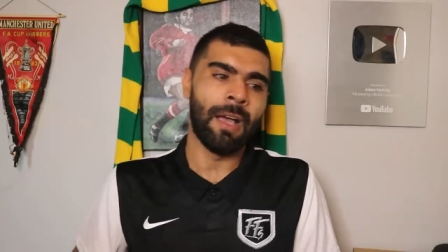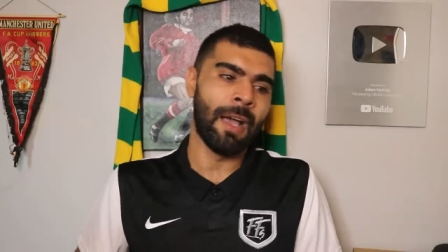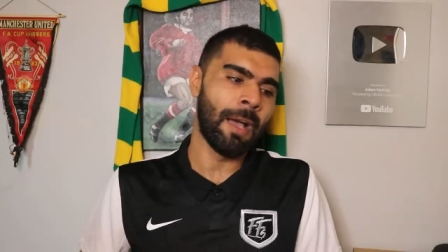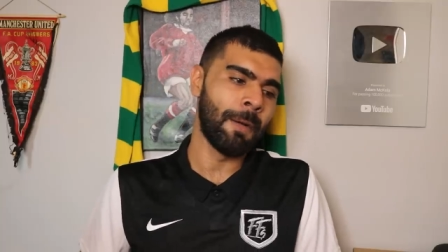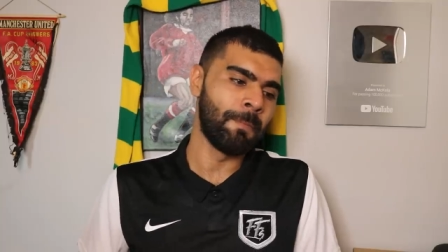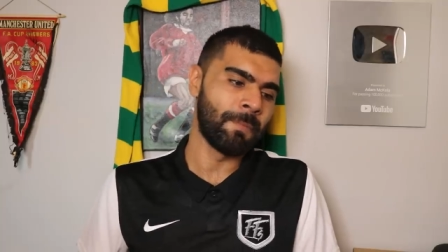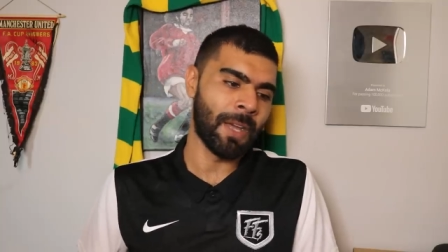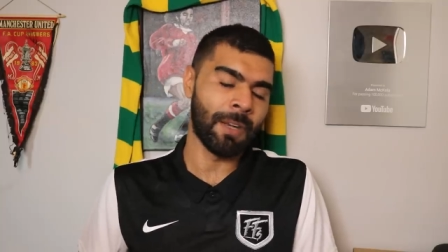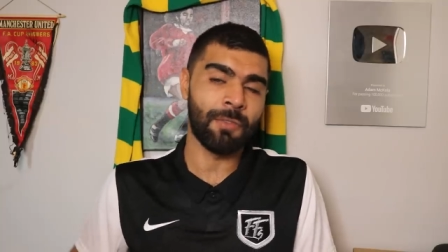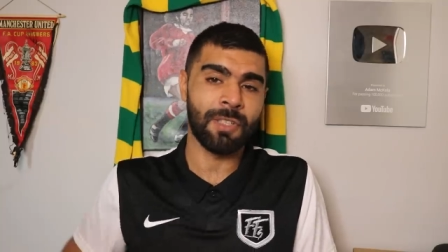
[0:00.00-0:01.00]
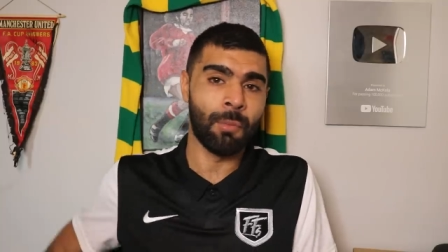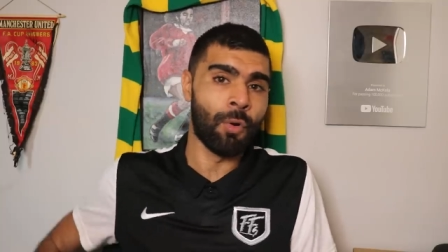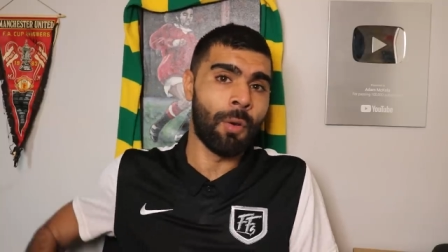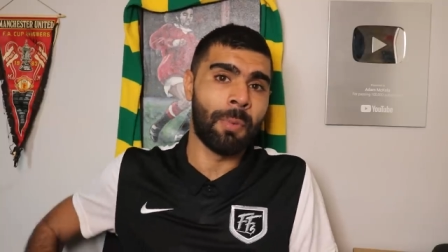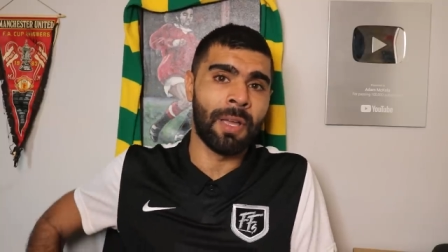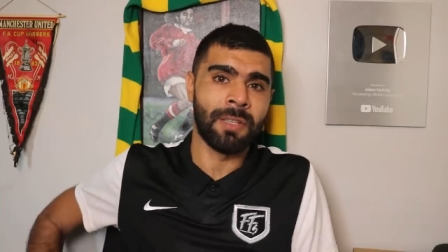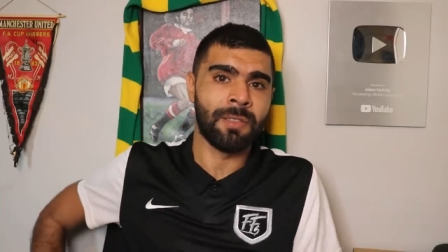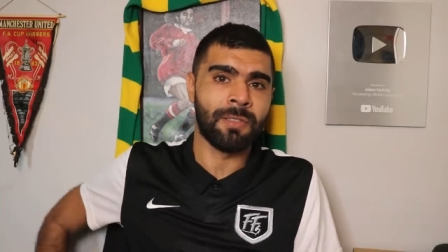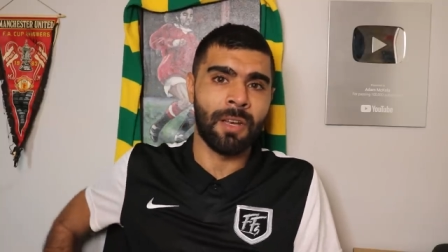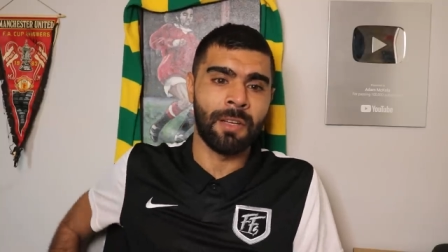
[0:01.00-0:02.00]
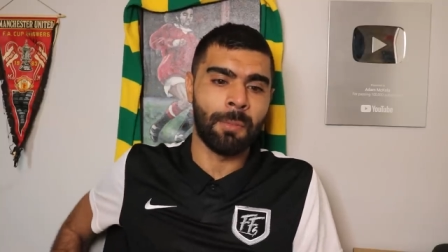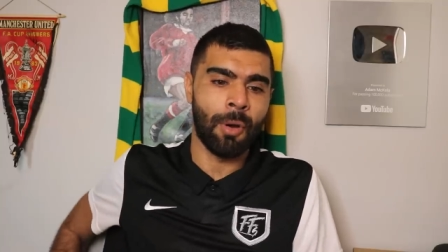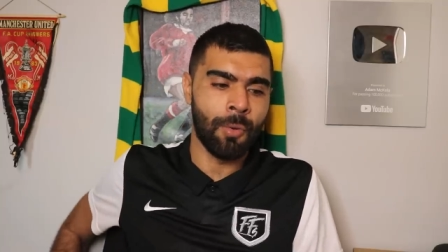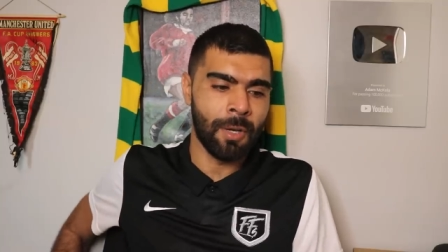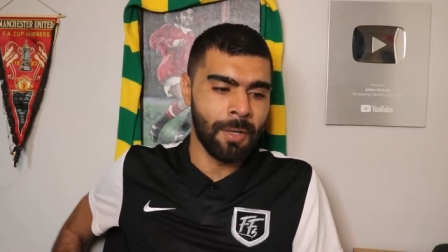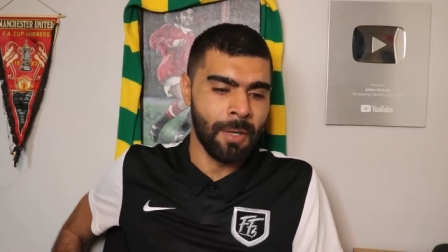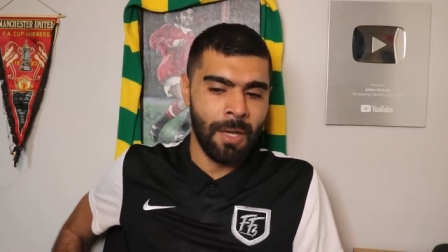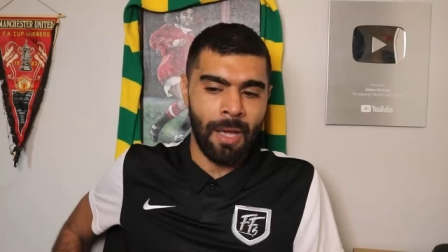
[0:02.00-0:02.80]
Um, and obviously we're up against a solid opponent.